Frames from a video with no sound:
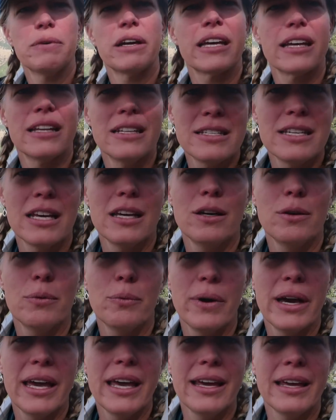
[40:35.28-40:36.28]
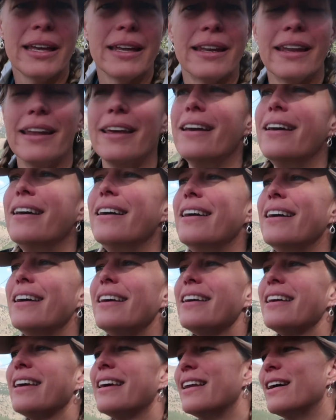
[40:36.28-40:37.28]
I'm like, until when?
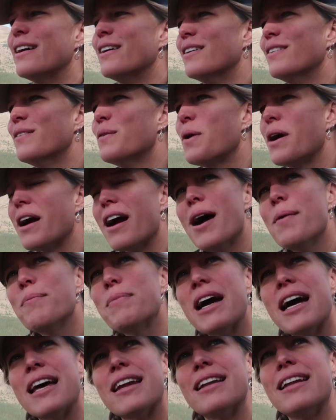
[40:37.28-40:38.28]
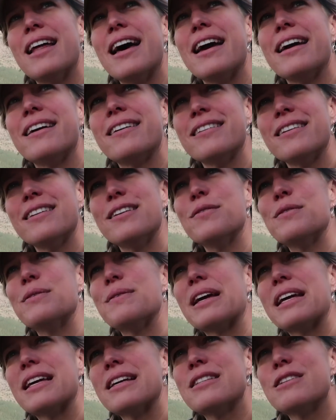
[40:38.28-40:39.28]
You know, where I'm kind of like, you know, when
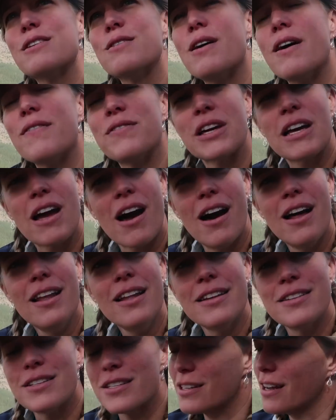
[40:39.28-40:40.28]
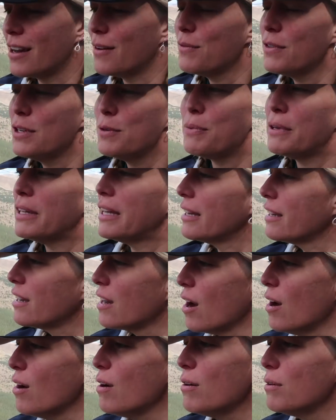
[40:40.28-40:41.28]
my kids go off to college, I'm going to be like,
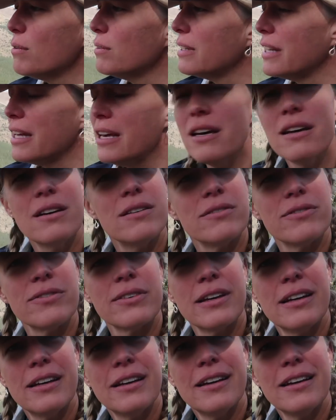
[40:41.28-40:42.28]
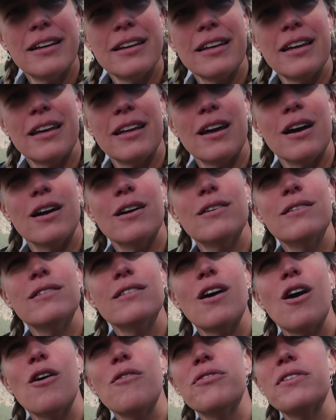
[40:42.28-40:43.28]
go live, you
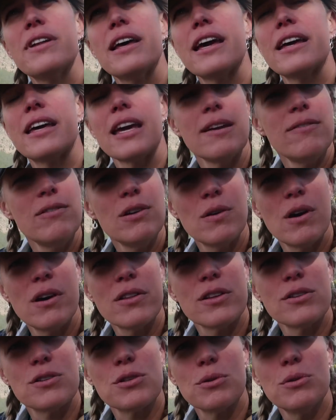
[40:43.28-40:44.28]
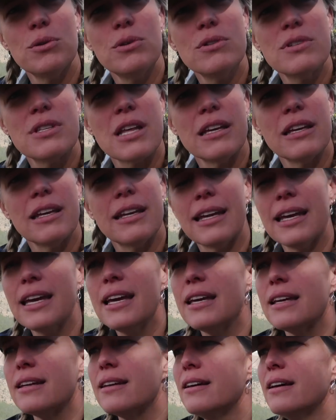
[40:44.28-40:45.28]
know. Hopefully, I gave you all the tools that you
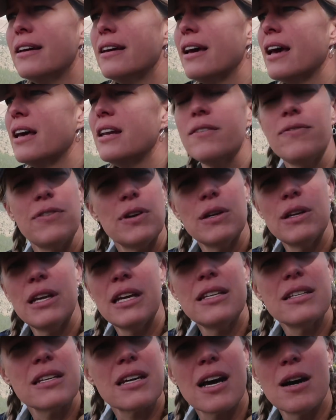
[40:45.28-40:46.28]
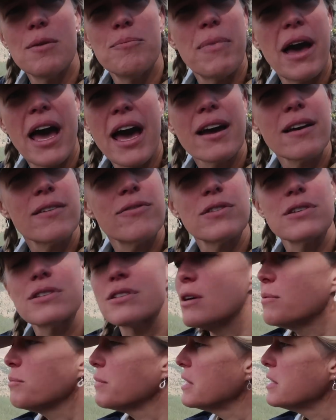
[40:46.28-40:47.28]
need. And if you need to come back for
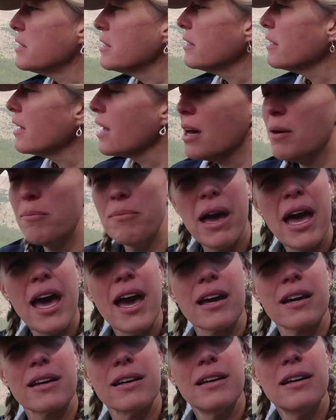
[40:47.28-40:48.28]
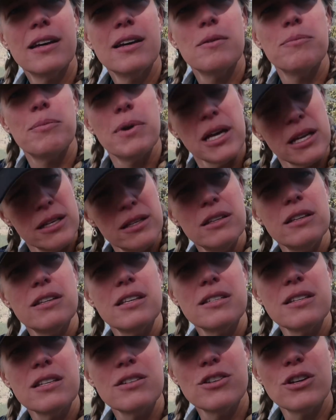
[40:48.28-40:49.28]
some reason, come back. But
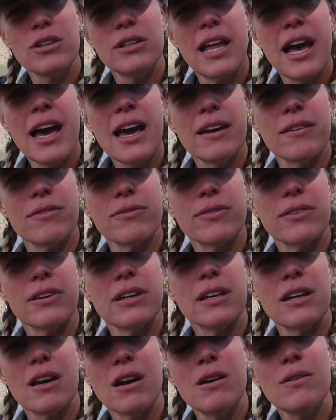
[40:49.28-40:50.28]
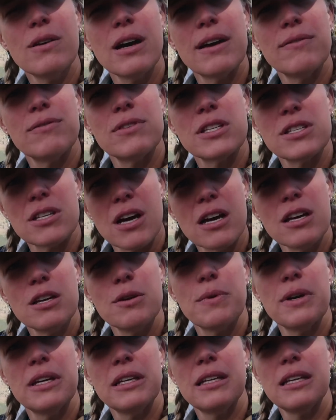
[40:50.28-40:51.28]
this is your life, you know. I've taught
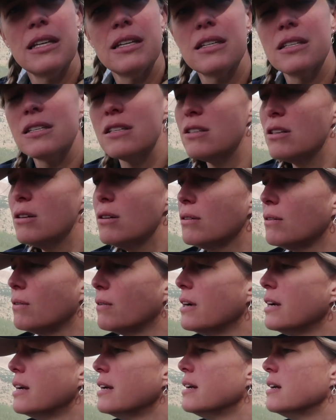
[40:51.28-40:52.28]
you what you needed to do.